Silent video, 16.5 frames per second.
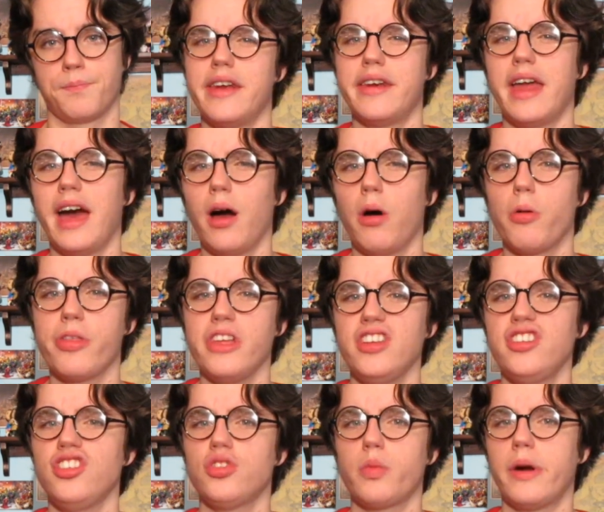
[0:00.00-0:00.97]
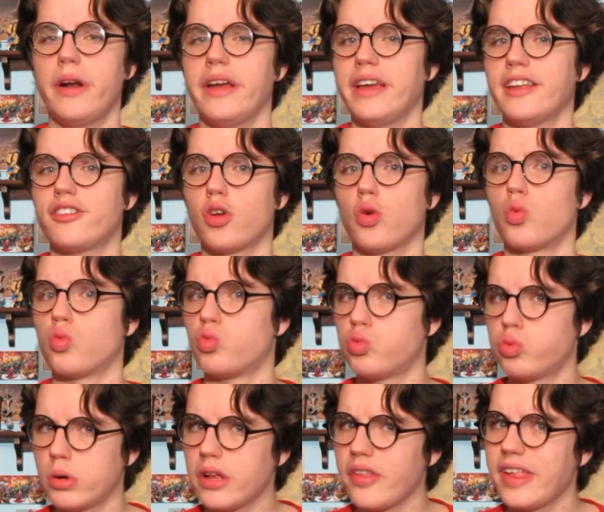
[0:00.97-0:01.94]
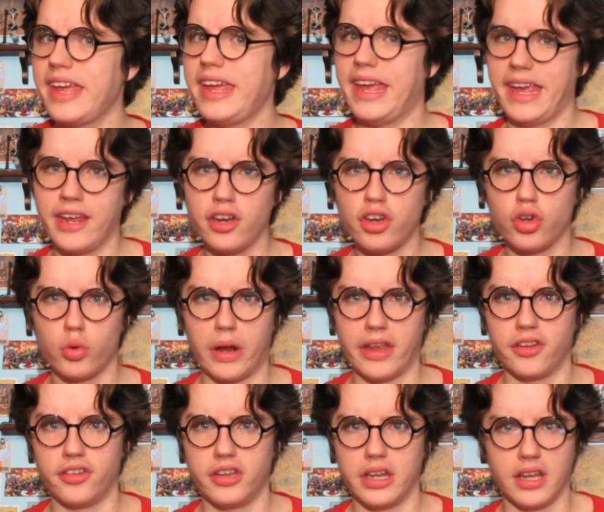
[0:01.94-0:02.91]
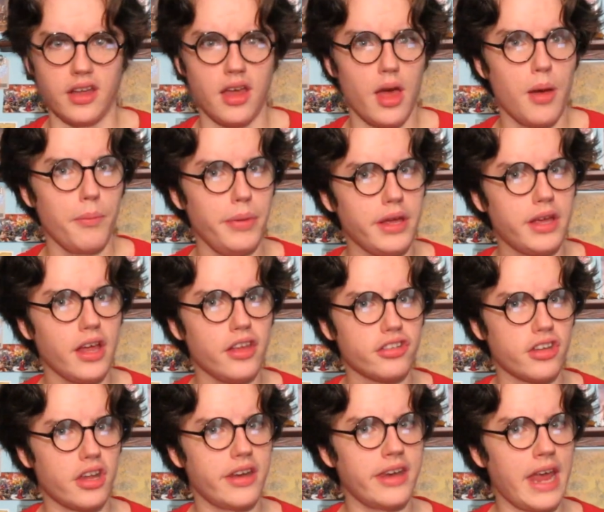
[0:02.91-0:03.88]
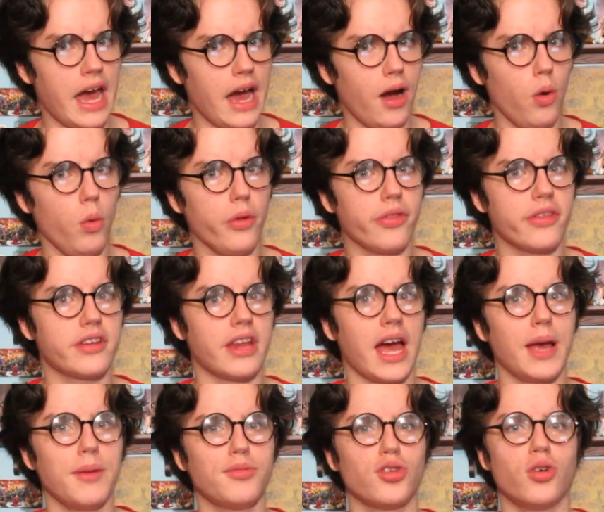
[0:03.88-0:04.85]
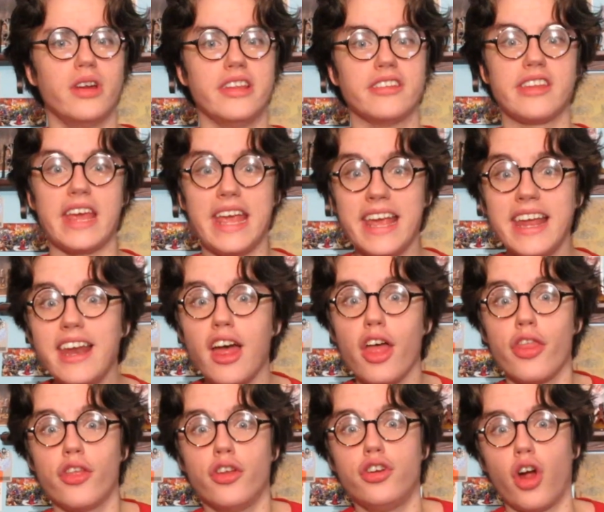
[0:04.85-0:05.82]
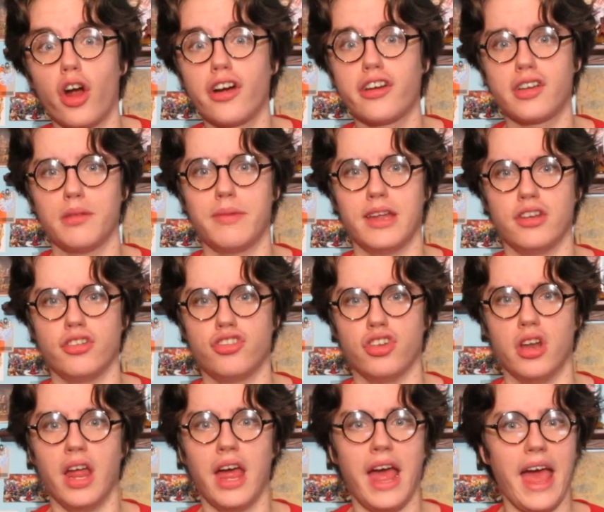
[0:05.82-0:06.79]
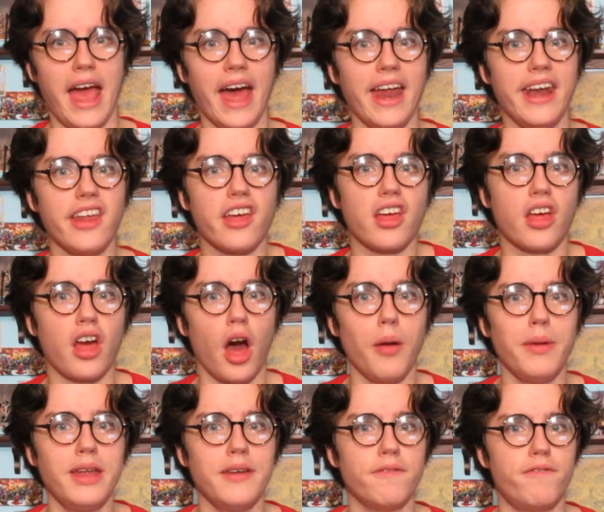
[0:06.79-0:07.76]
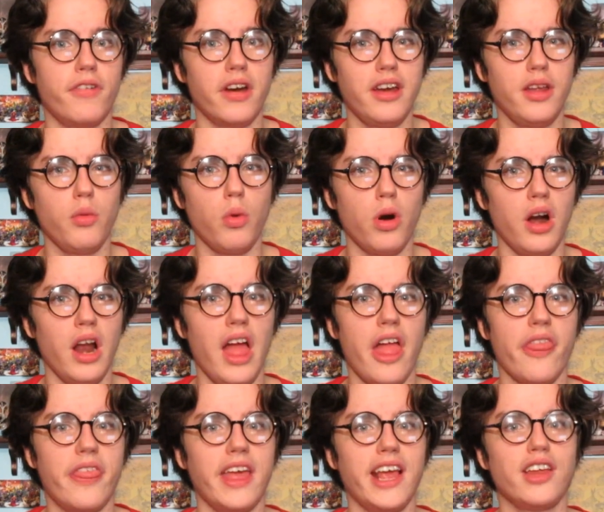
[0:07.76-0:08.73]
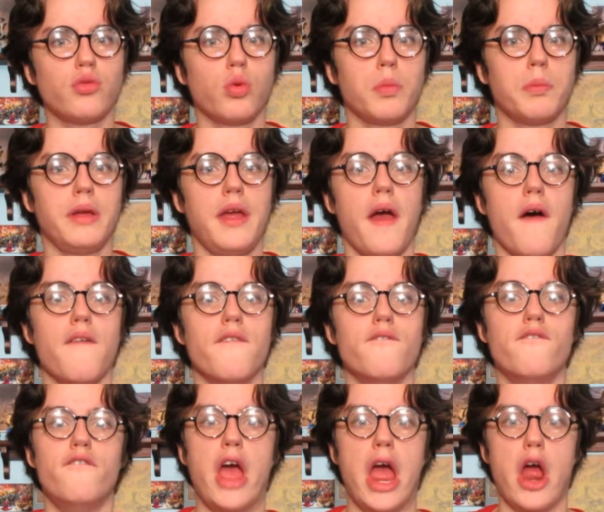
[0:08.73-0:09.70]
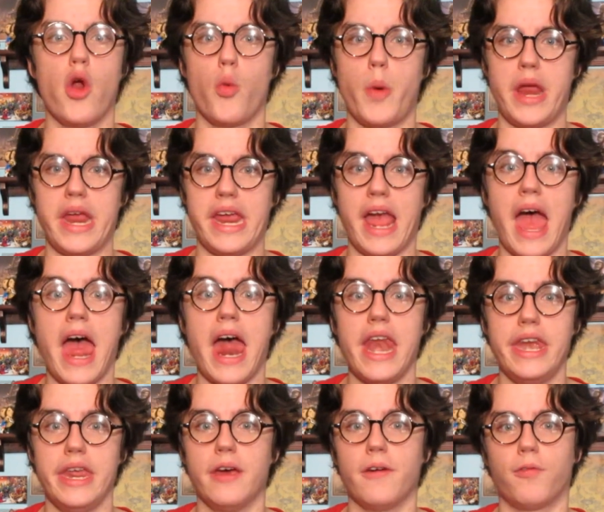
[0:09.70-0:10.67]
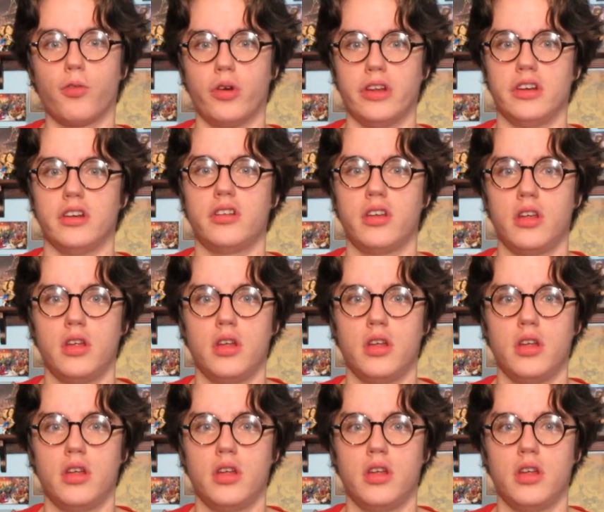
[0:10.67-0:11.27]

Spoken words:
Now, this is where it gets really interesting, because now the Time Stone is in the Dark Dimension, and come Infinity War, things will be very different.